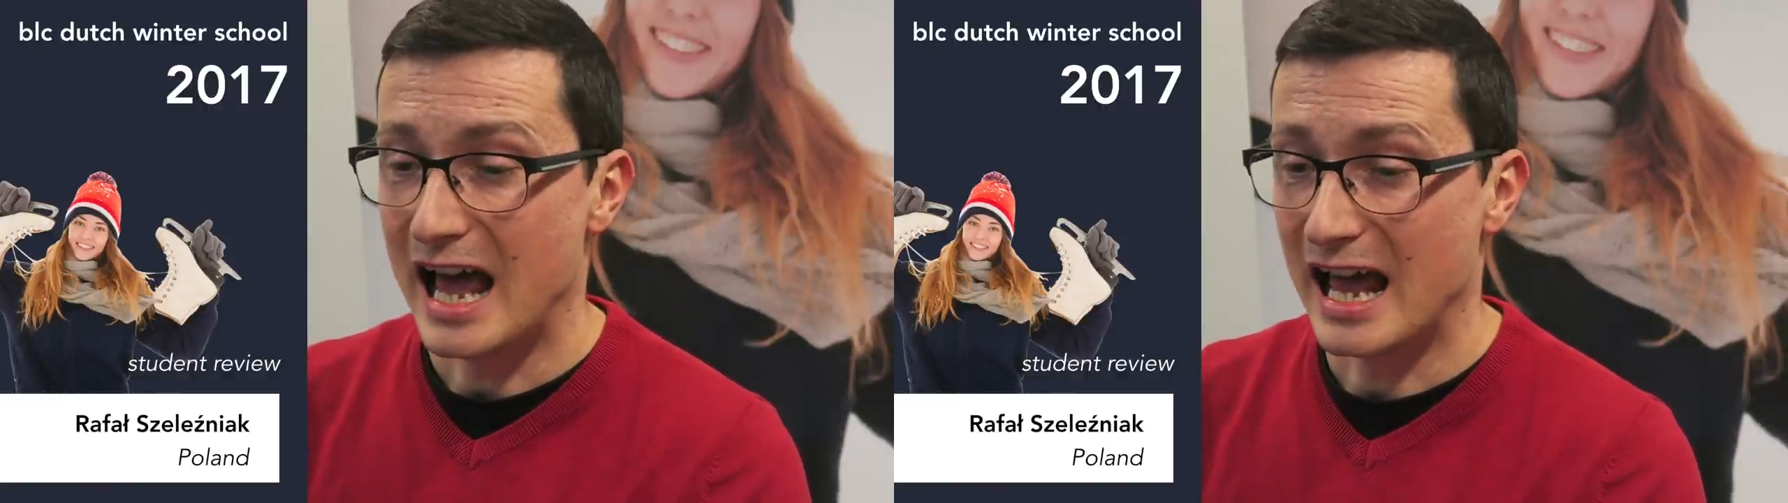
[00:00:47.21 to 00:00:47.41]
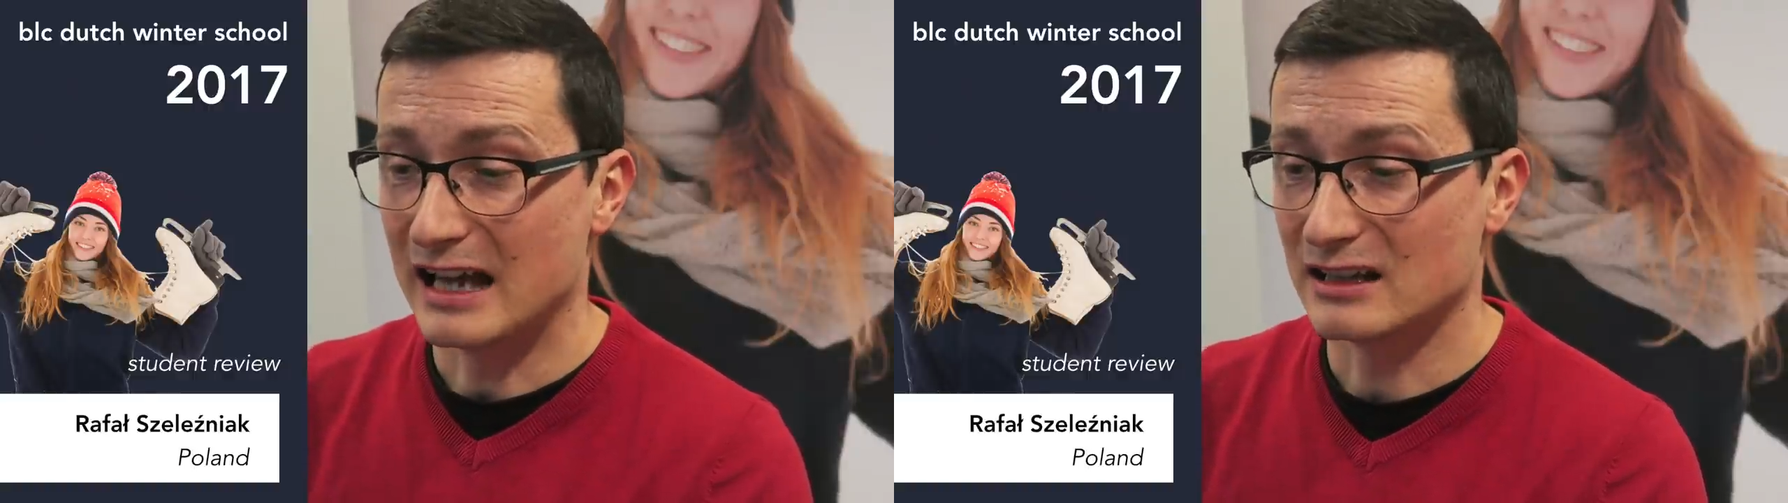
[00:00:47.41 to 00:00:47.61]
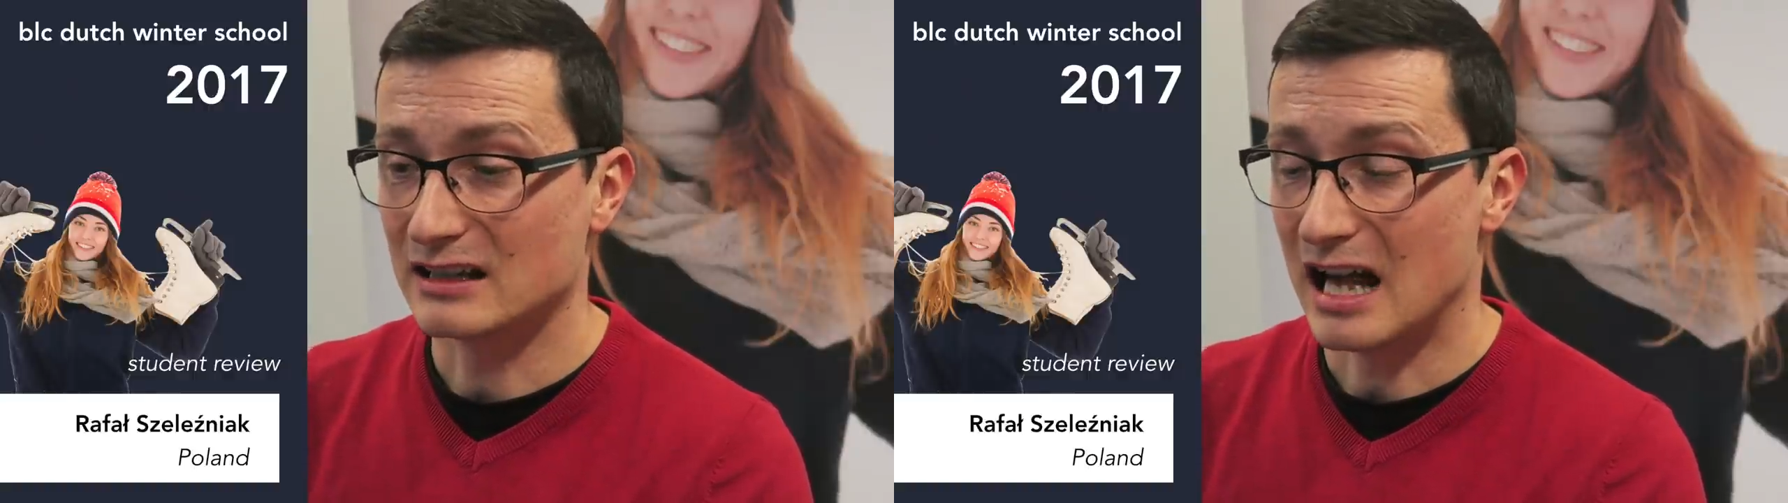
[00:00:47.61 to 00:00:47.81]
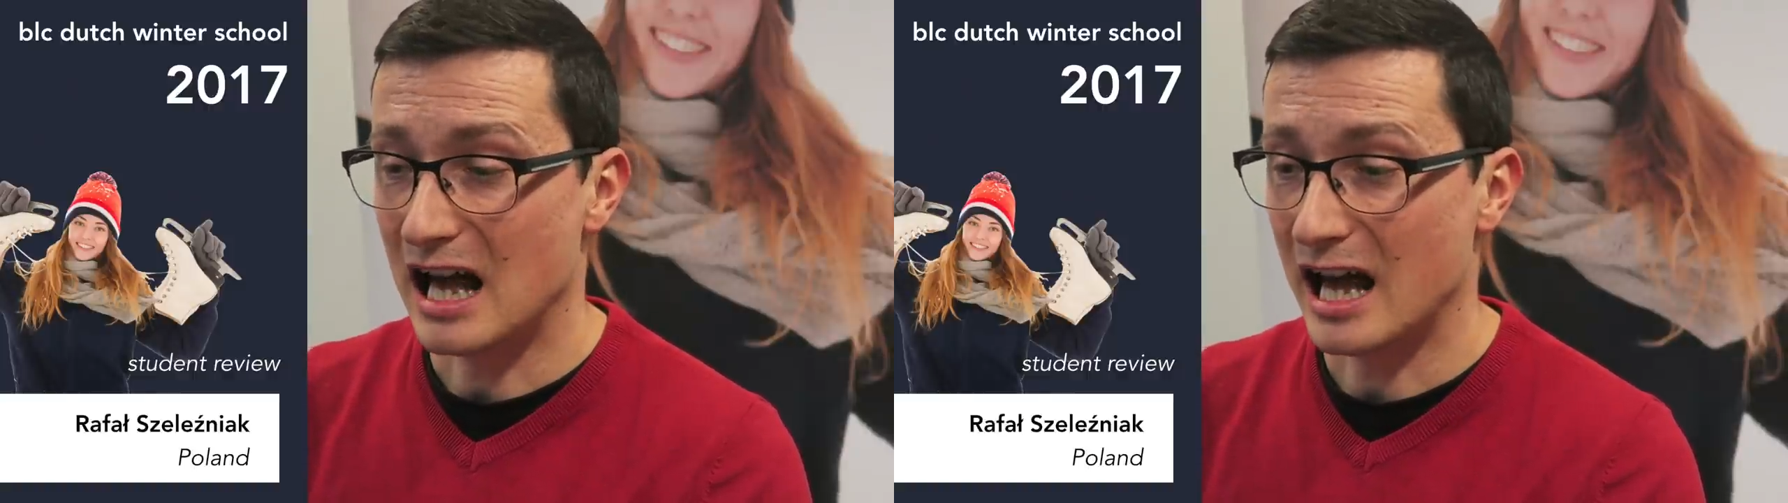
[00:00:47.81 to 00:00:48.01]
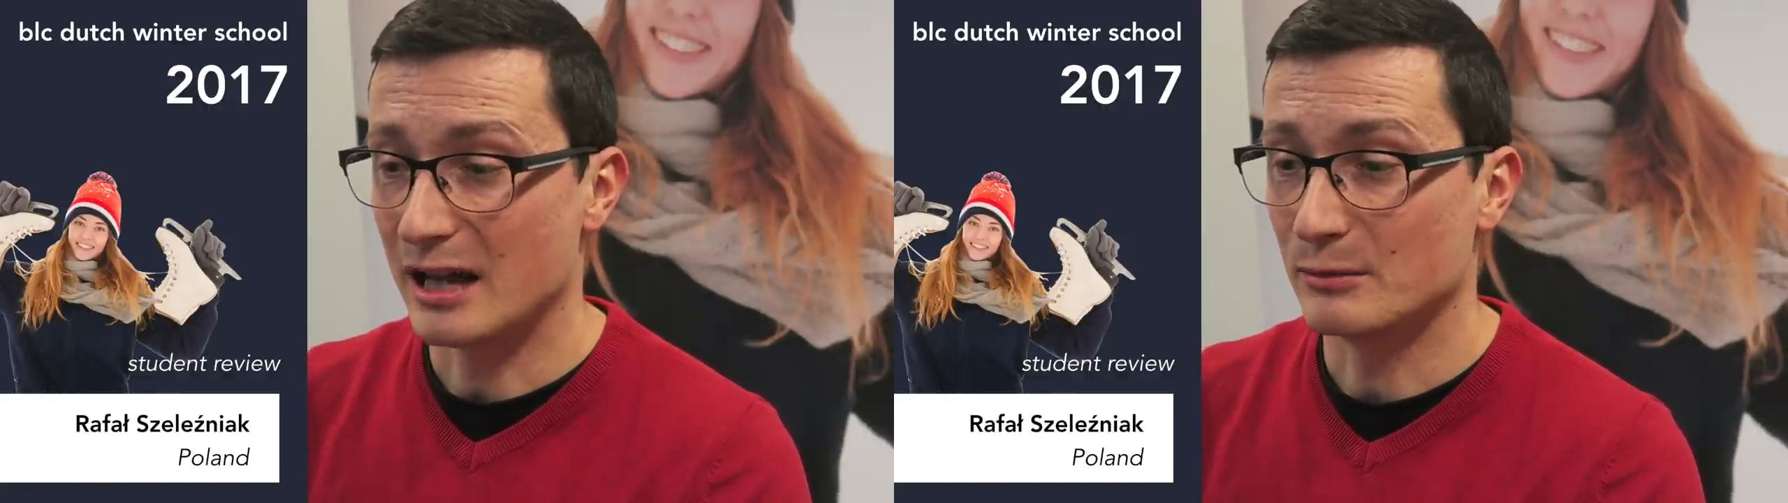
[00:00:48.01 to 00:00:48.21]
And
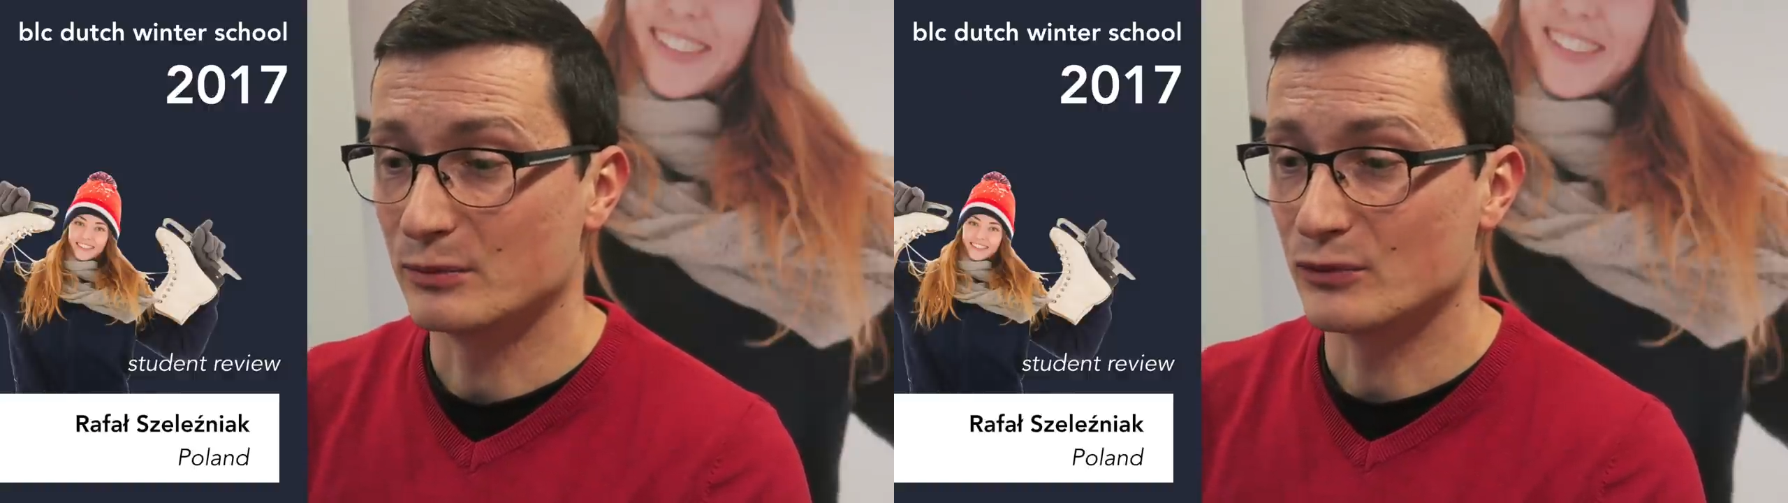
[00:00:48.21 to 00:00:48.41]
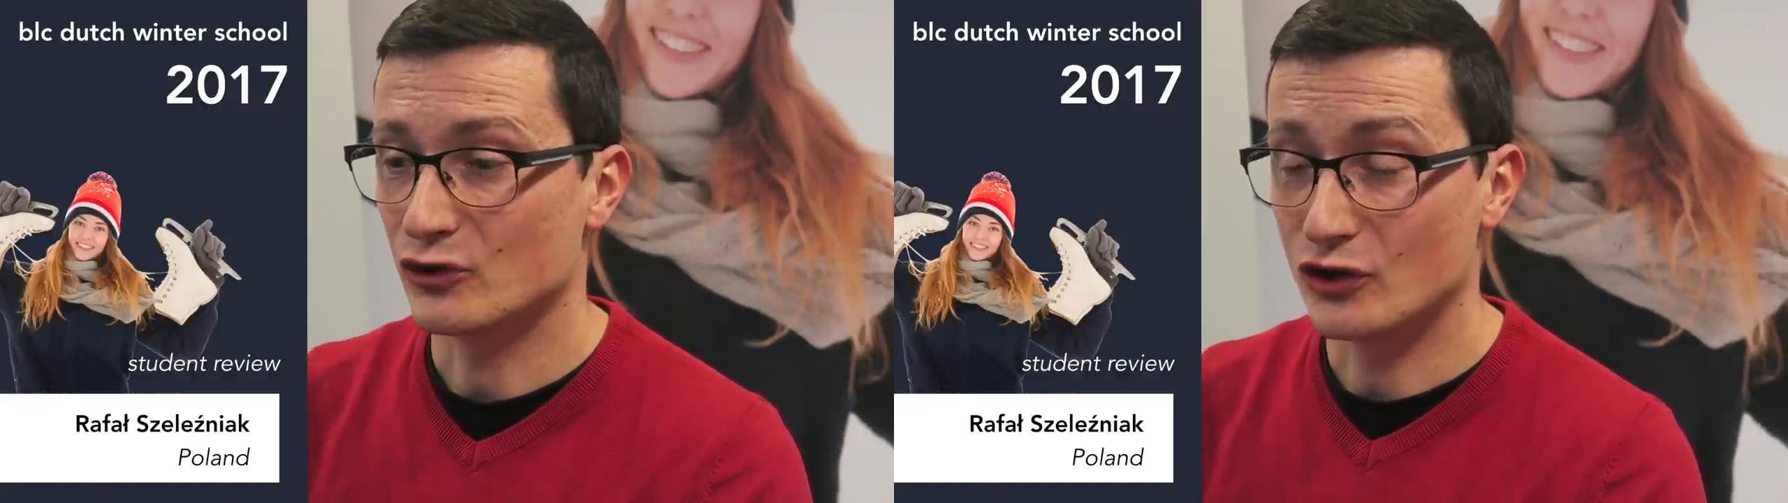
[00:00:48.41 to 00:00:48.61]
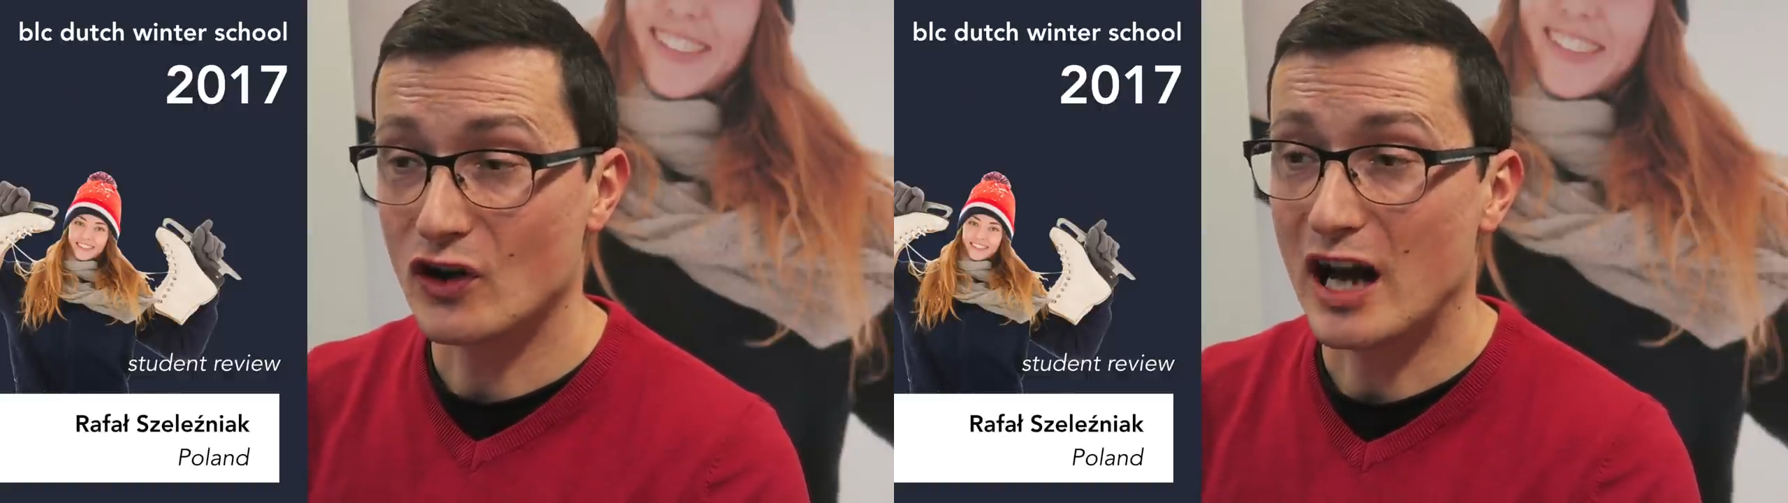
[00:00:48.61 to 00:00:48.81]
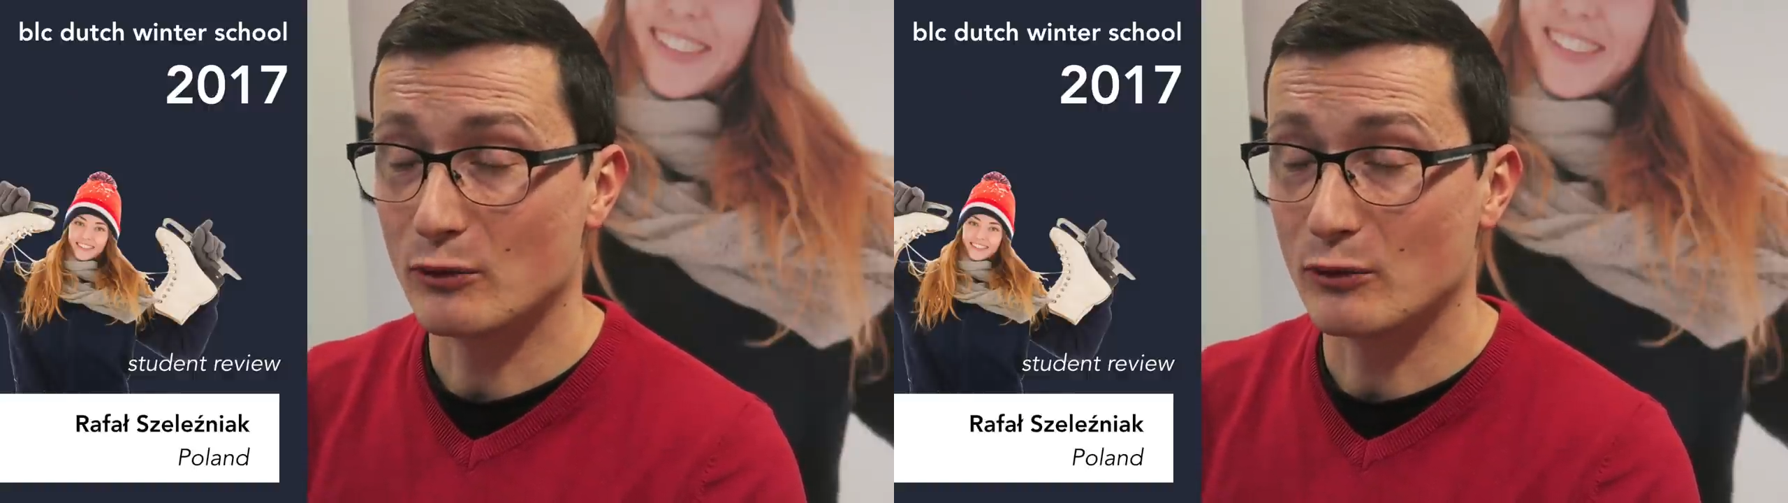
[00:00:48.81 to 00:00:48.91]
I'm sure